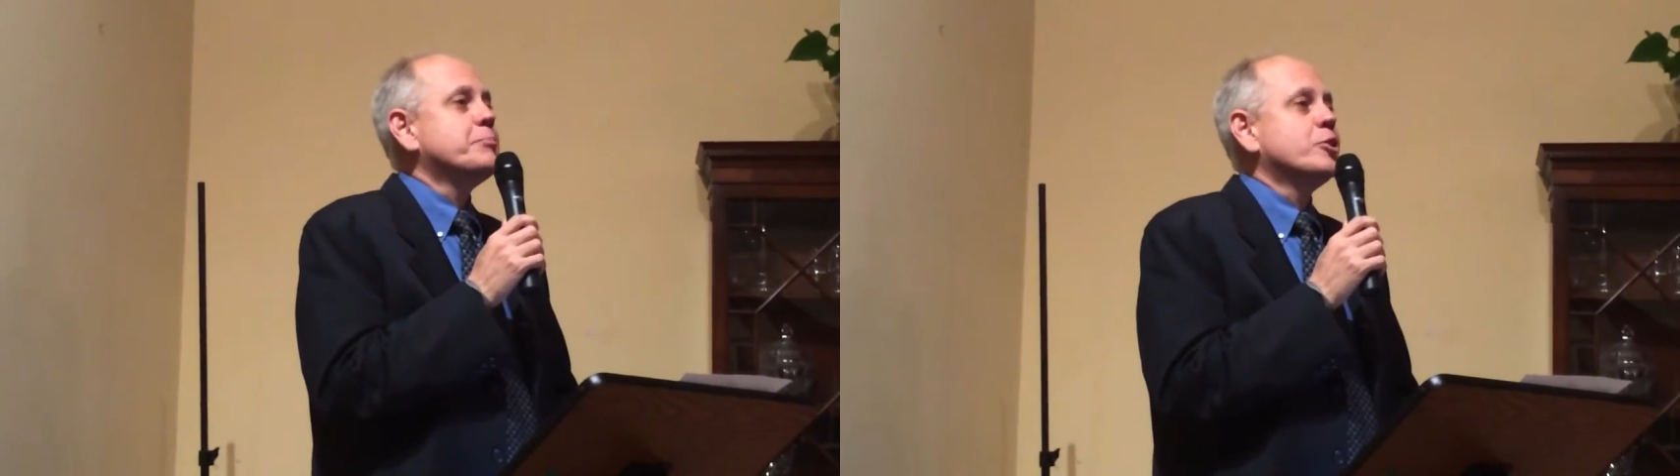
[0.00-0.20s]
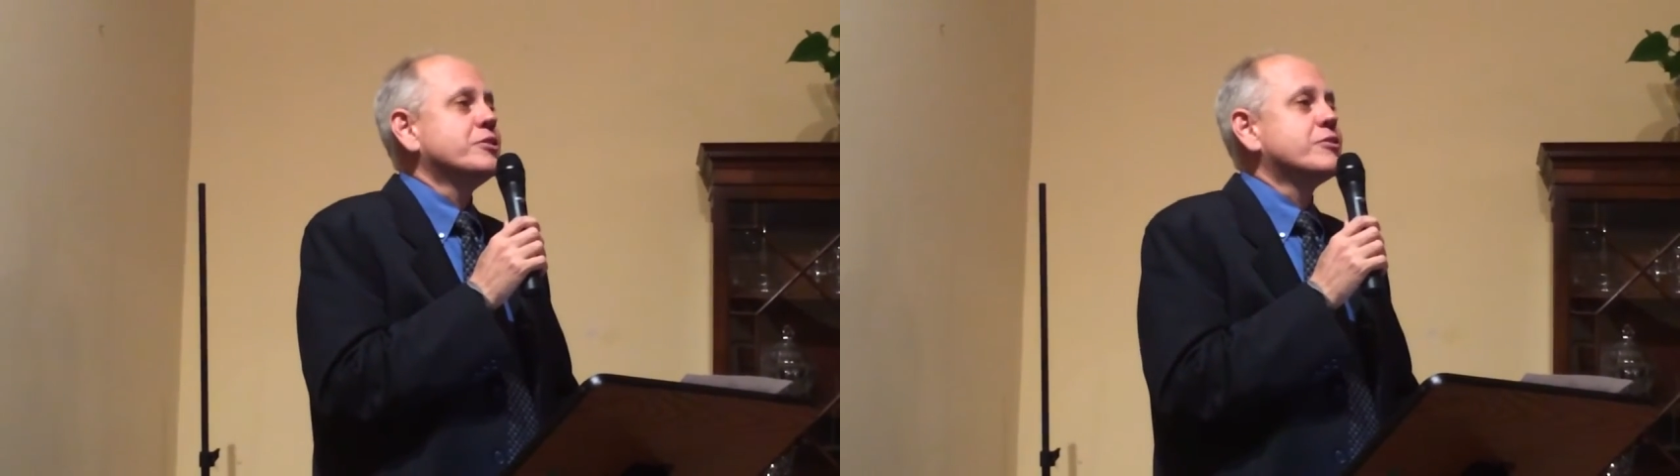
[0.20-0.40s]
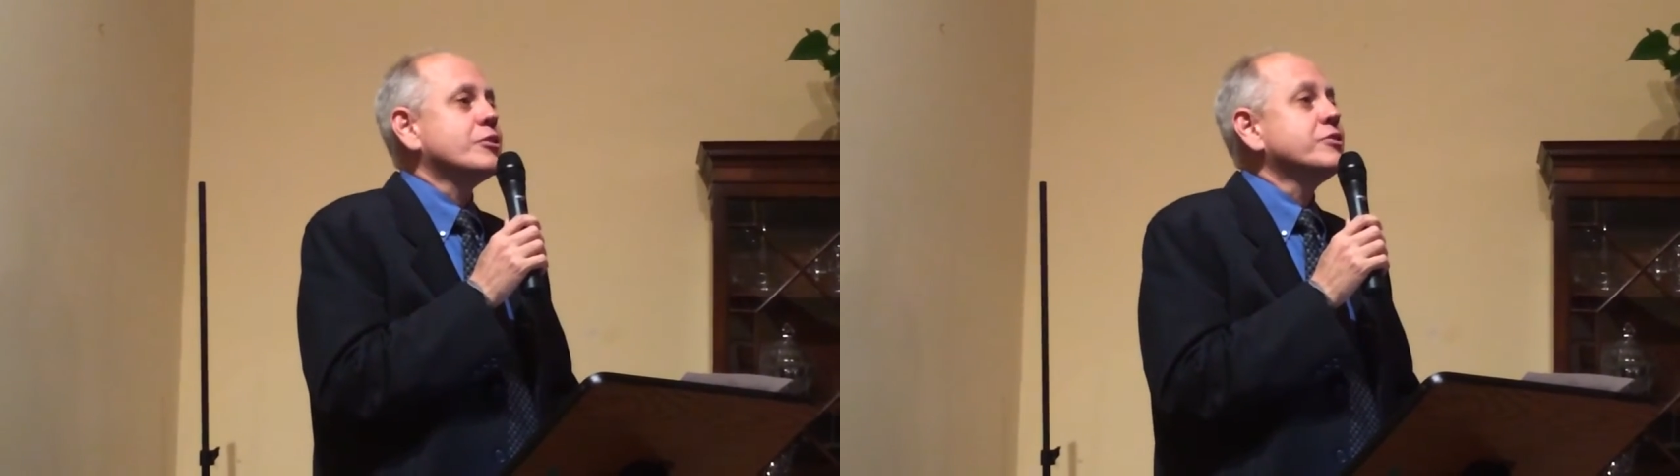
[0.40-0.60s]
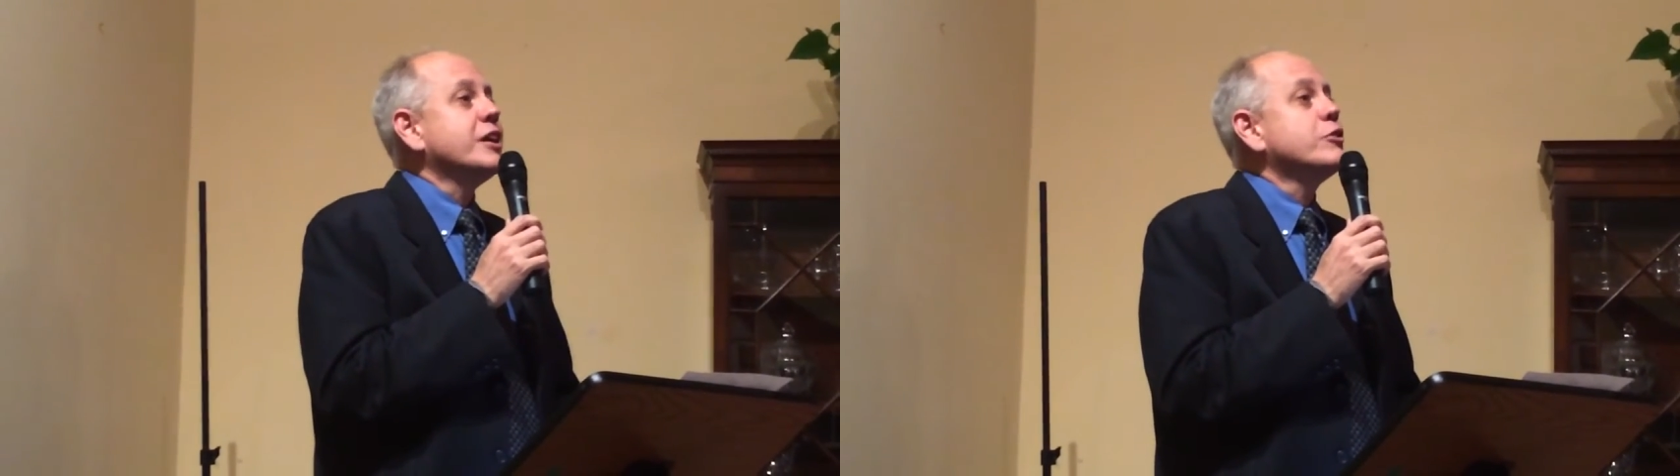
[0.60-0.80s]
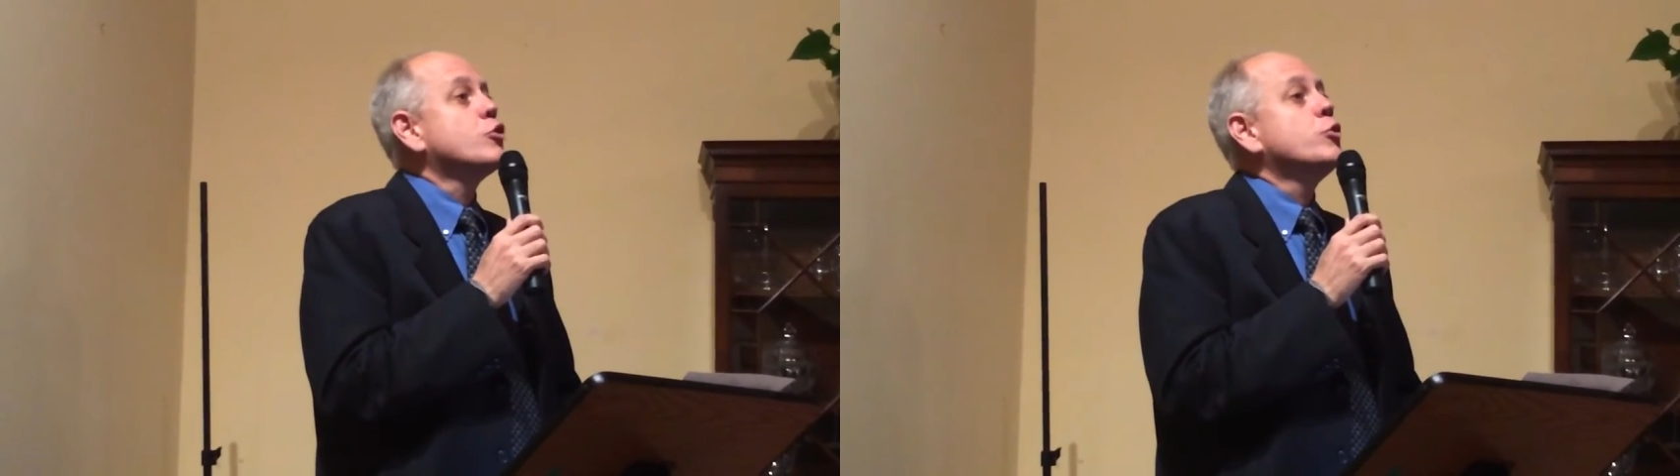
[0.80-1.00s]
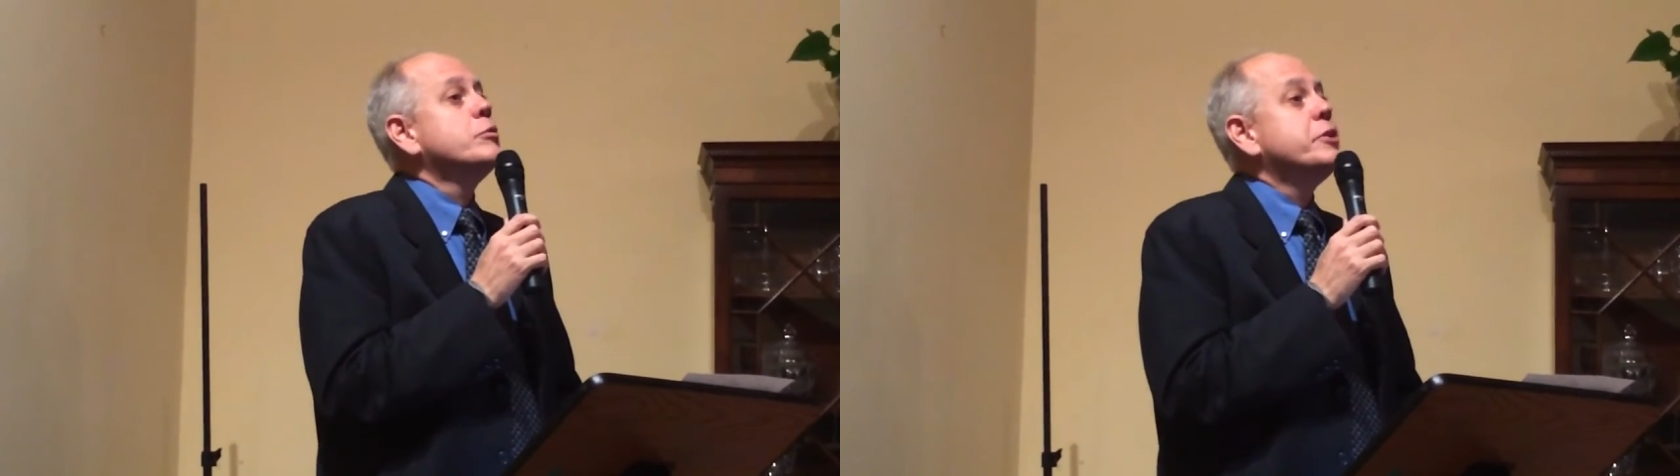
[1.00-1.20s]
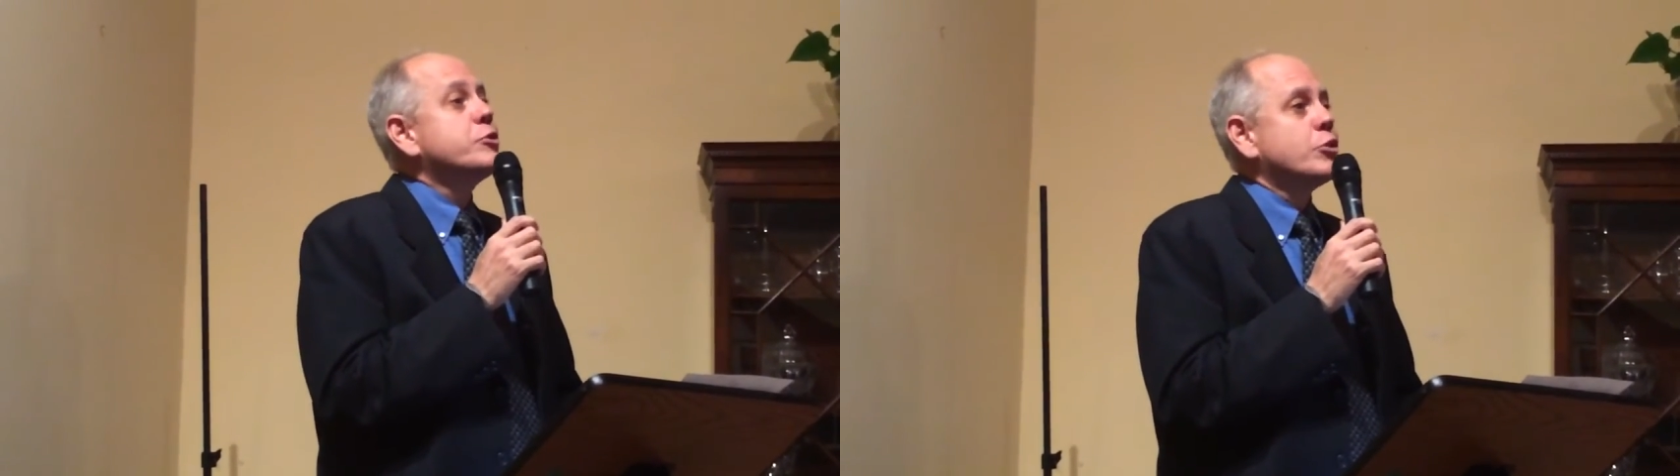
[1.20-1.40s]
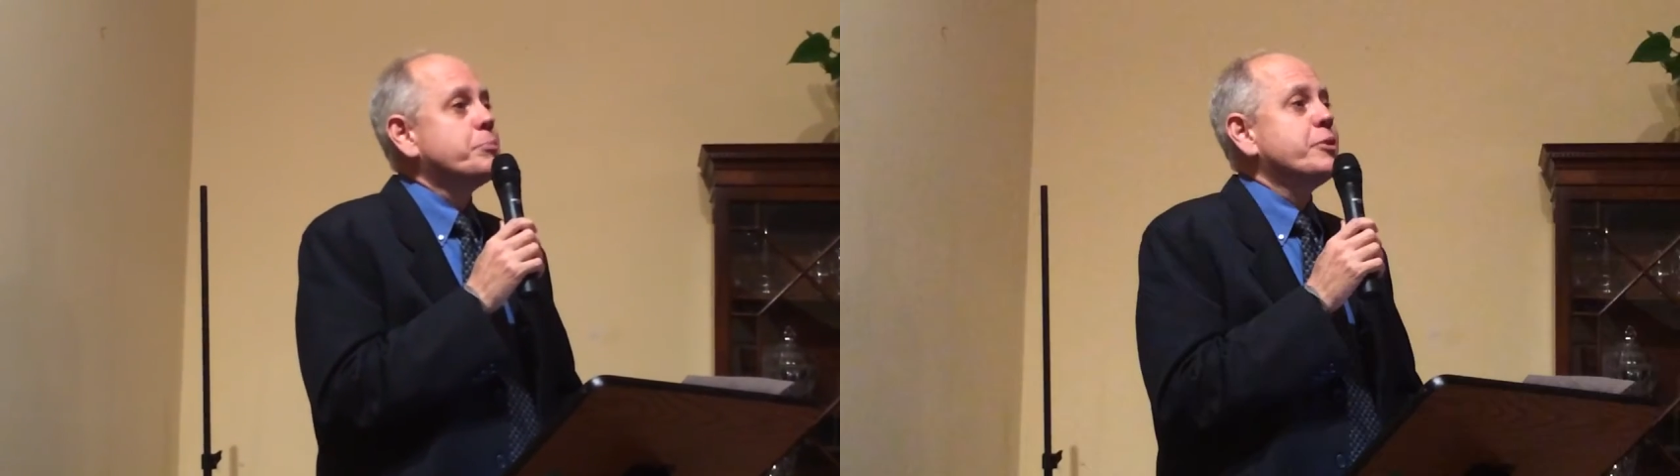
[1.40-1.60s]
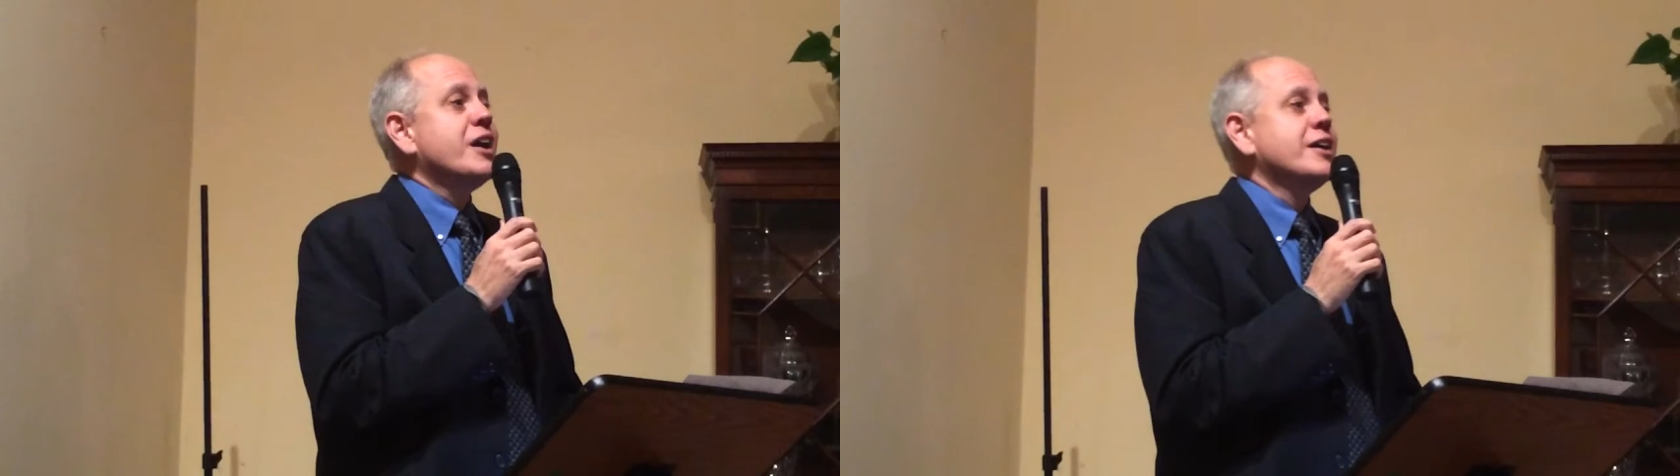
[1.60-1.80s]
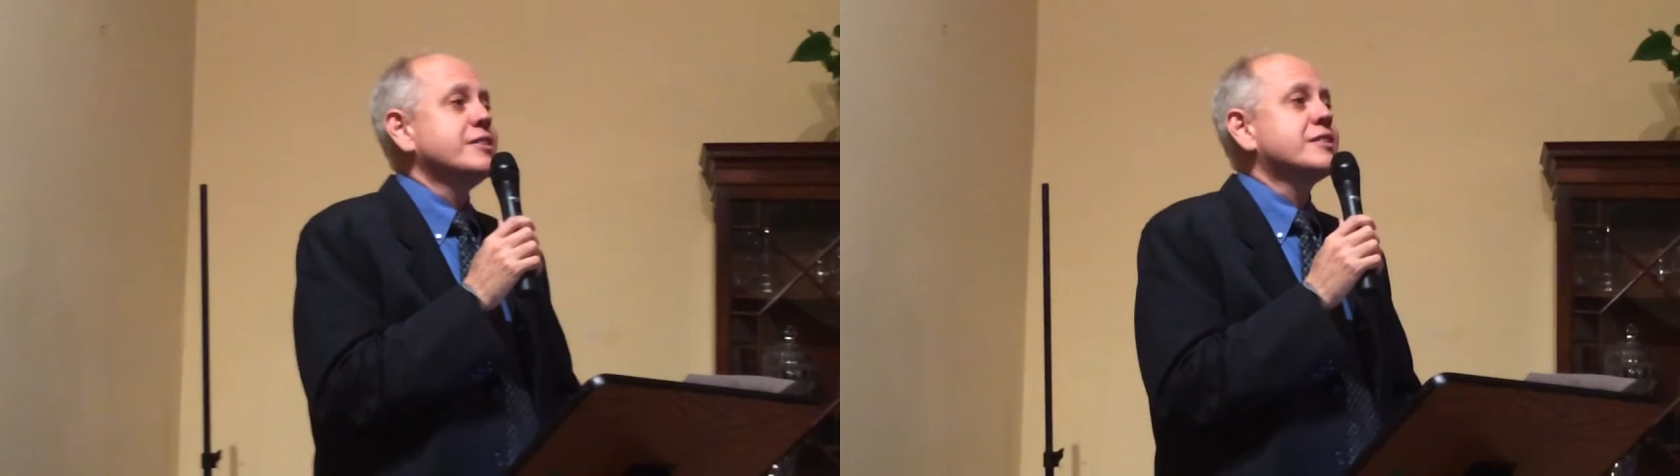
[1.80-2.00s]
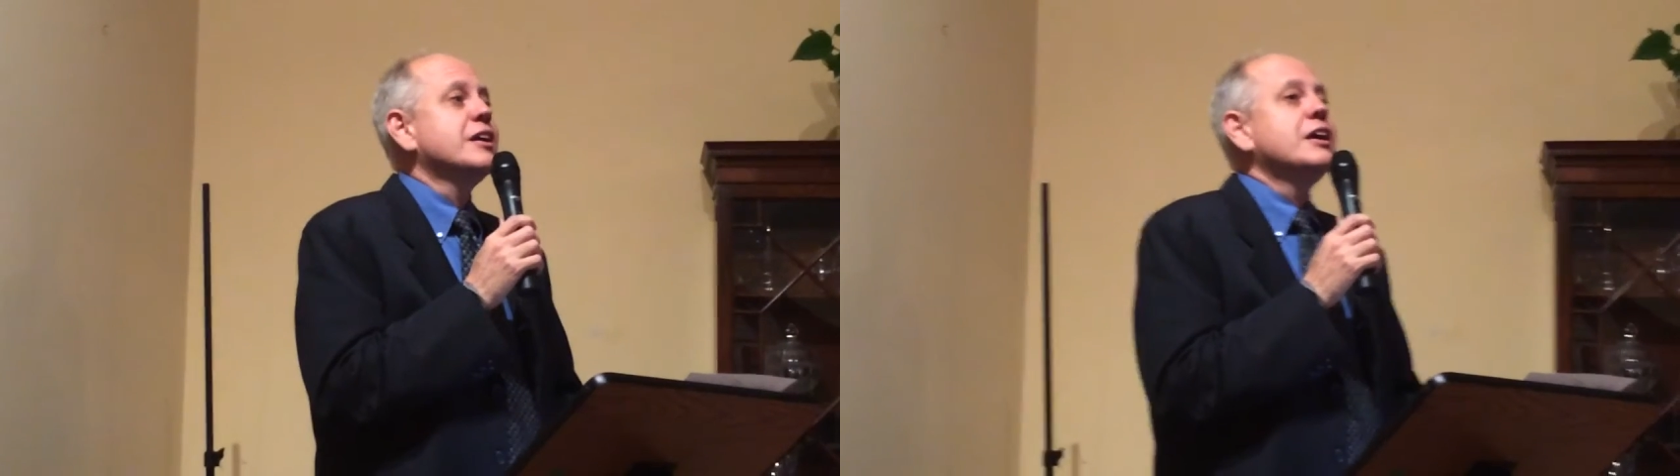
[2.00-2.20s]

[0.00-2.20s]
but sometimes you will be surprised,